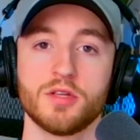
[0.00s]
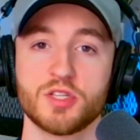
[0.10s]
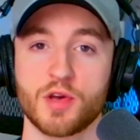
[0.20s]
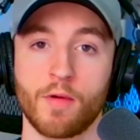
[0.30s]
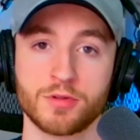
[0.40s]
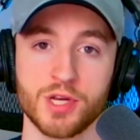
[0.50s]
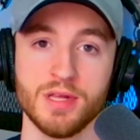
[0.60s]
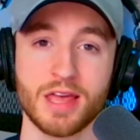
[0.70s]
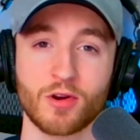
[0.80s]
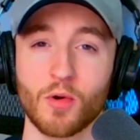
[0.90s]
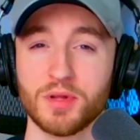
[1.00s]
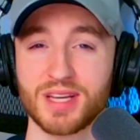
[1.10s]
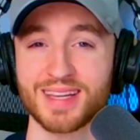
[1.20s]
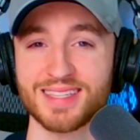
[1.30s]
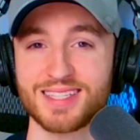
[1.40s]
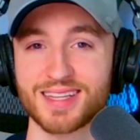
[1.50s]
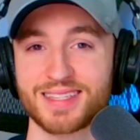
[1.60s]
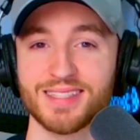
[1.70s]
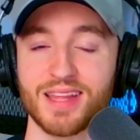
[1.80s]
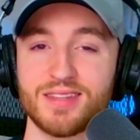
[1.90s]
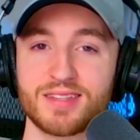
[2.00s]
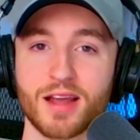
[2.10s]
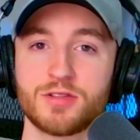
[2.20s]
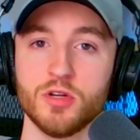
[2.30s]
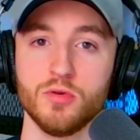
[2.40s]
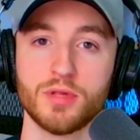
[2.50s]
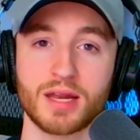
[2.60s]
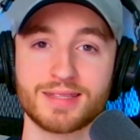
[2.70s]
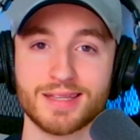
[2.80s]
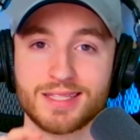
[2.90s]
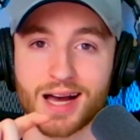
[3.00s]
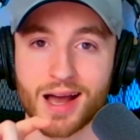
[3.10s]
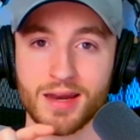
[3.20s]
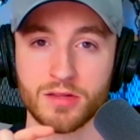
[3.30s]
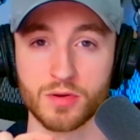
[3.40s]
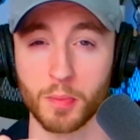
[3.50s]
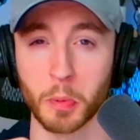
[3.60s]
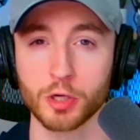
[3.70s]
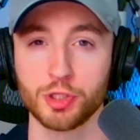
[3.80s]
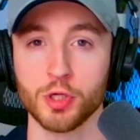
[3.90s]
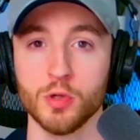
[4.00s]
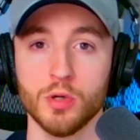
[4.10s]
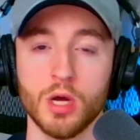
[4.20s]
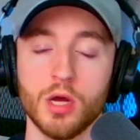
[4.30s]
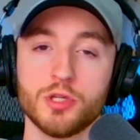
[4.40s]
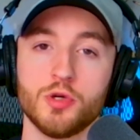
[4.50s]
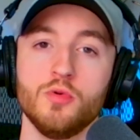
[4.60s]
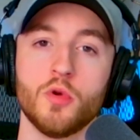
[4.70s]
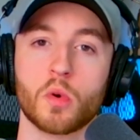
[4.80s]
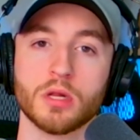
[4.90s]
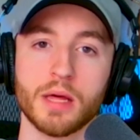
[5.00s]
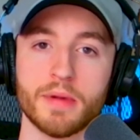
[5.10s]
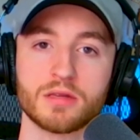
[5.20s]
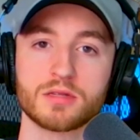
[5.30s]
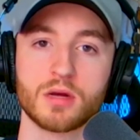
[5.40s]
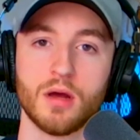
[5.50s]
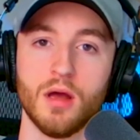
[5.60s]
This is a routine that you're going to consistently stick to that is designed to push you to your limits.